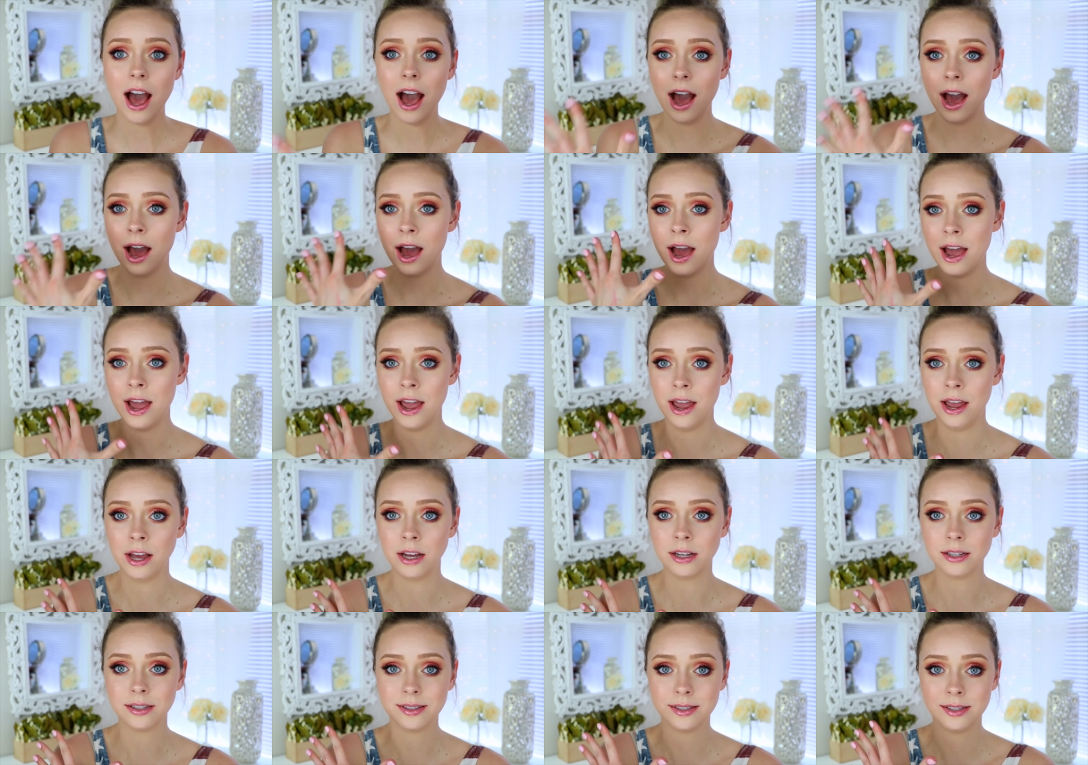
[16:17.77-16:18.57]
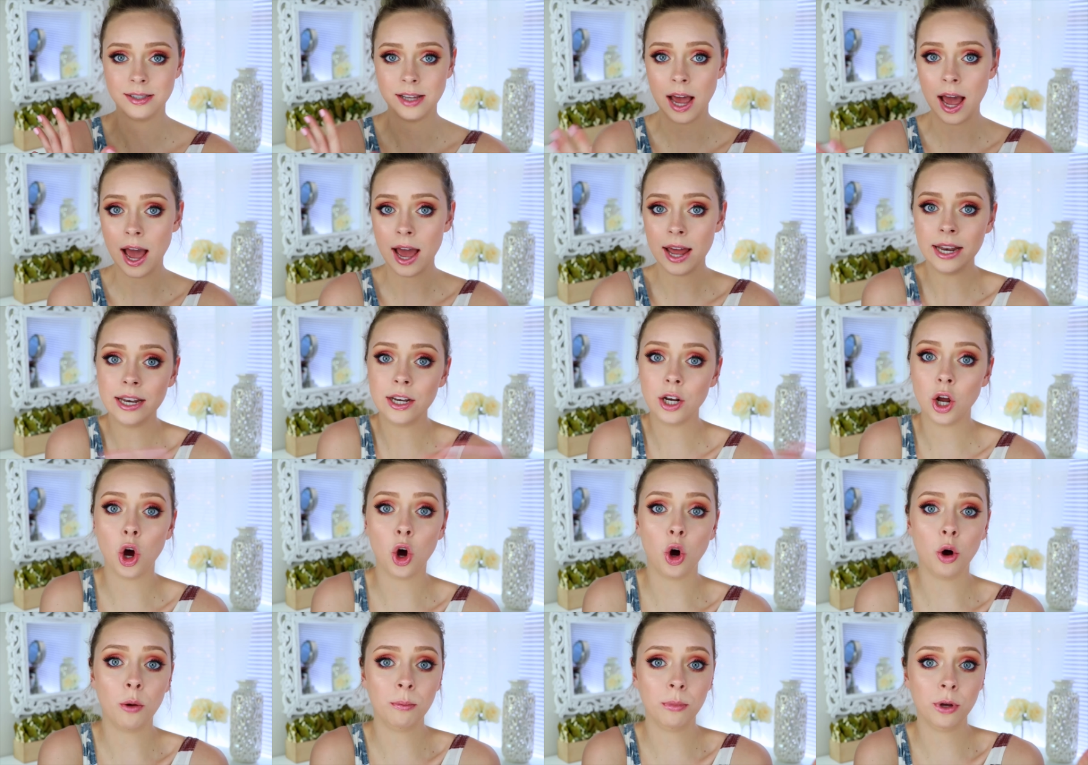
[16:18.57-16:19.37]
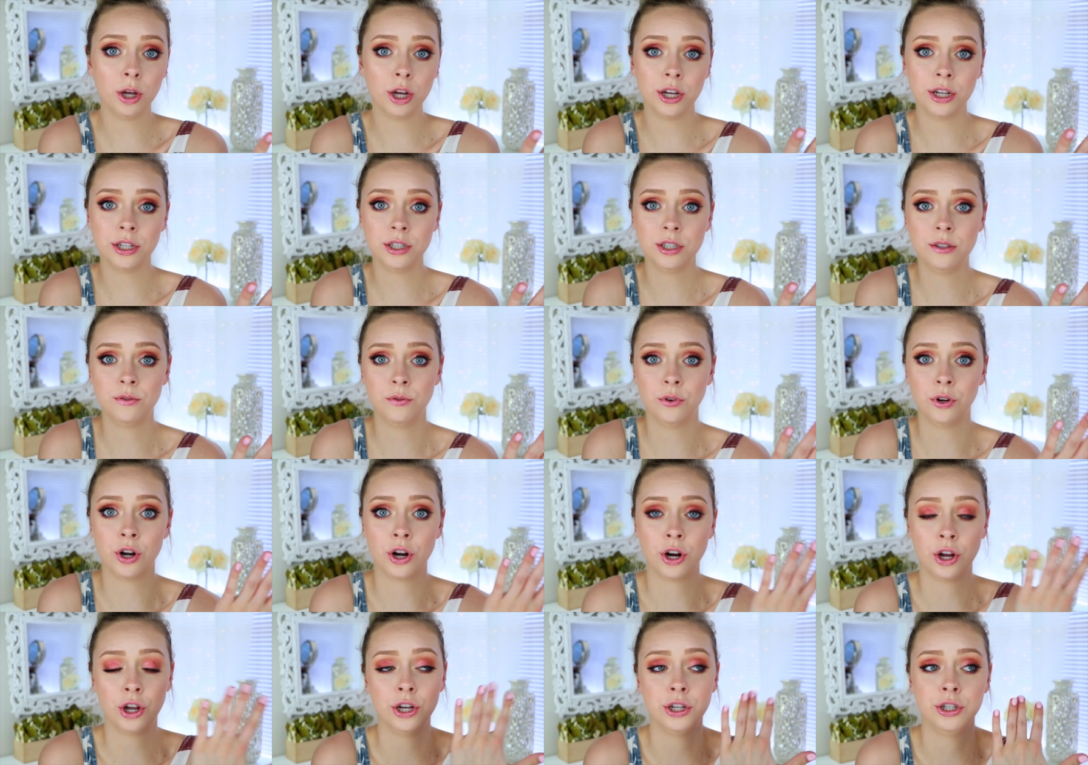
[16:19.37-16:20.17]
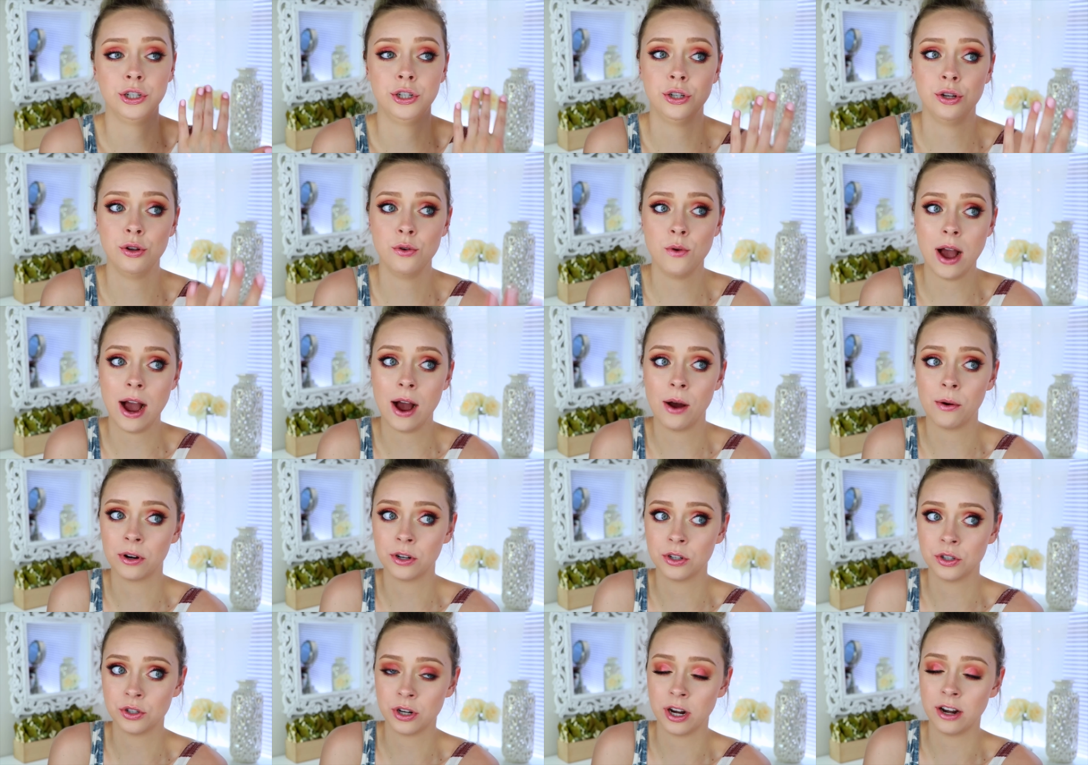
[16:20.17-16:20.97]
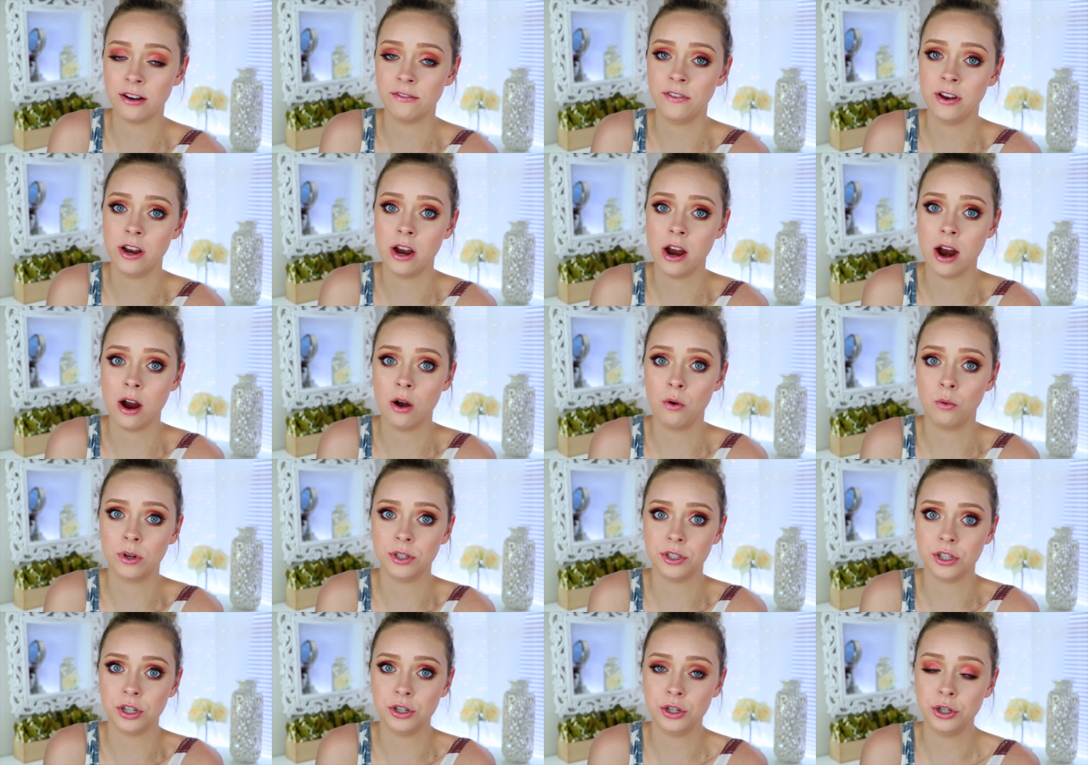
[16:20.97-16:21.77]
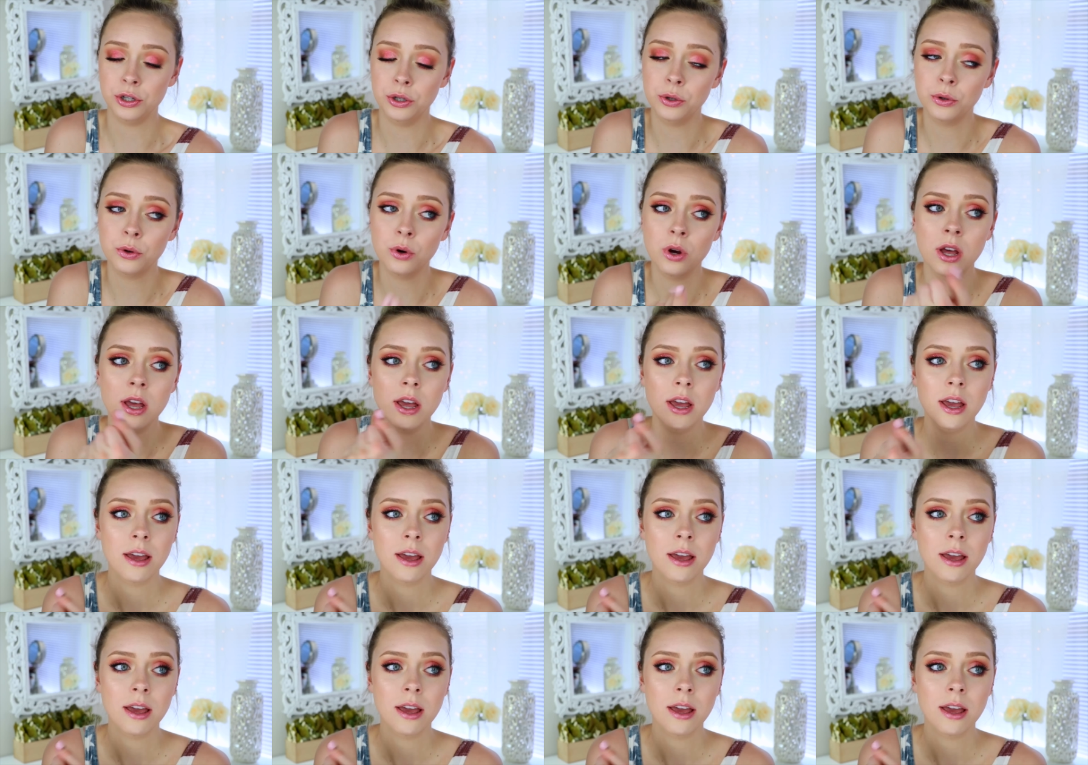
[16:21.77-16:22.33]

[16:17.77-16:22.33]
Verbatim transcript: I sat in Home Goods for a good two hours trying to figure out what to do